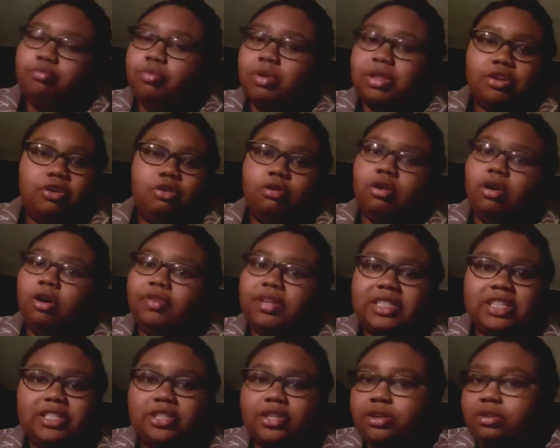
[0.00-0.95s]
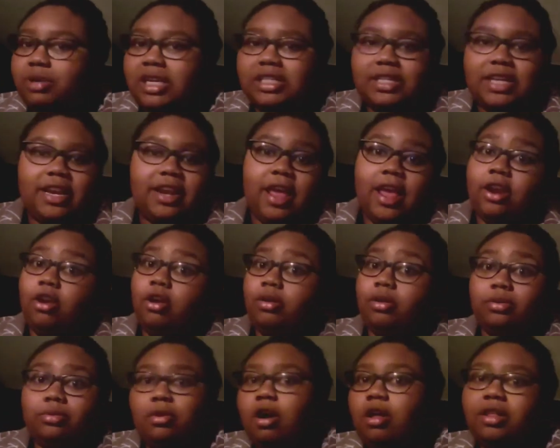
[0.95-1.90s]
Is like with the whole COVID
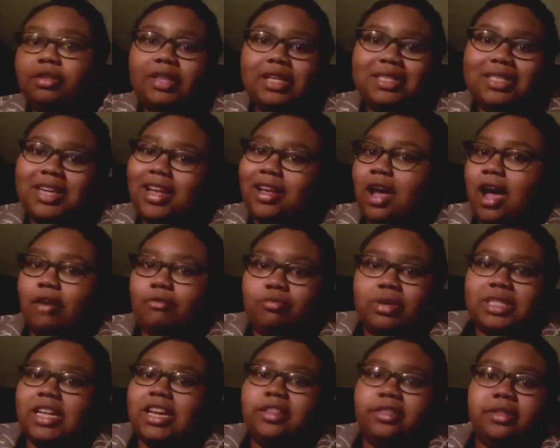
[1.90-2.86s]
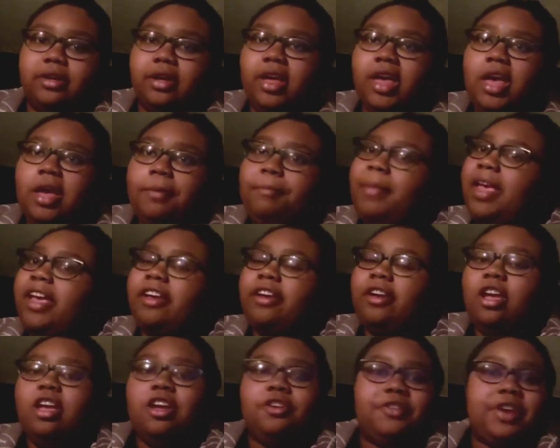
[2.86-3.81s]
situation and all of this shit, I wasn't
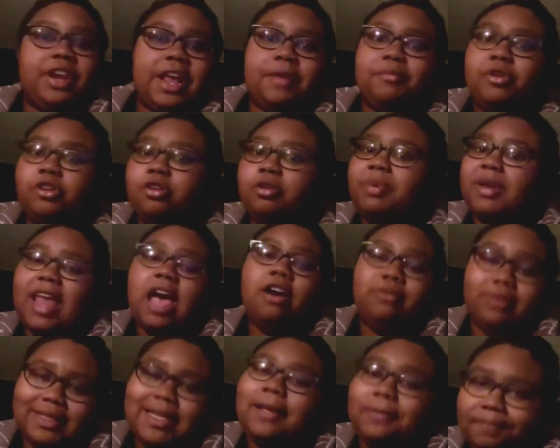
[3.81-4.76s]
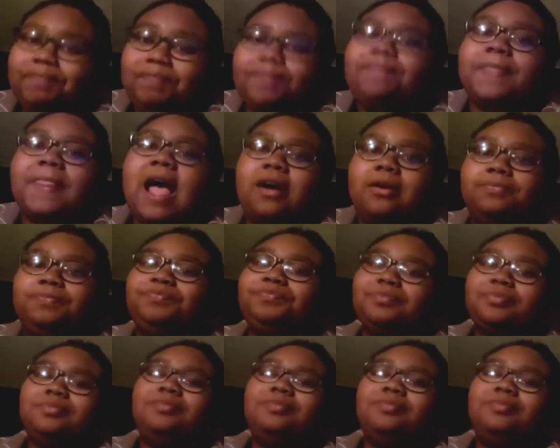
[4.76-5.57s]
in the big reading mood, but now it's like,